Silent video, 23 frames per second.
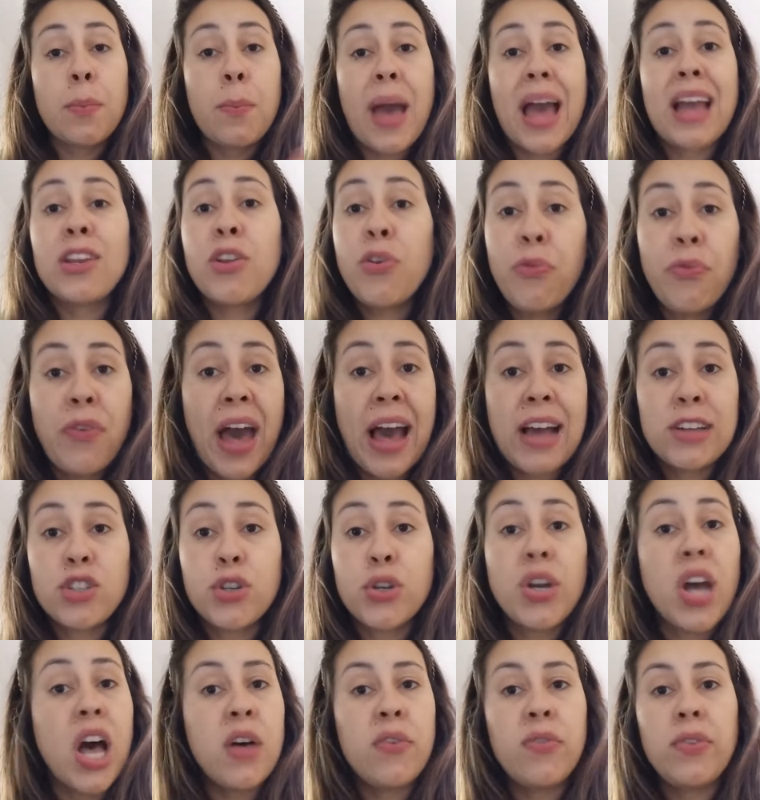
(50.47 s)

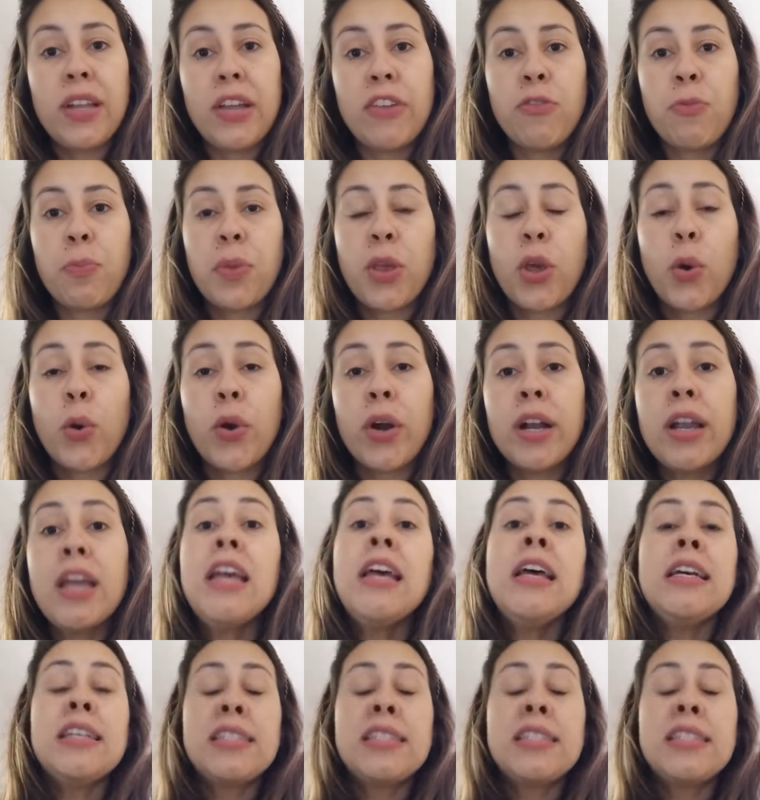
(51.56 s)
manufacturer of Liv Pure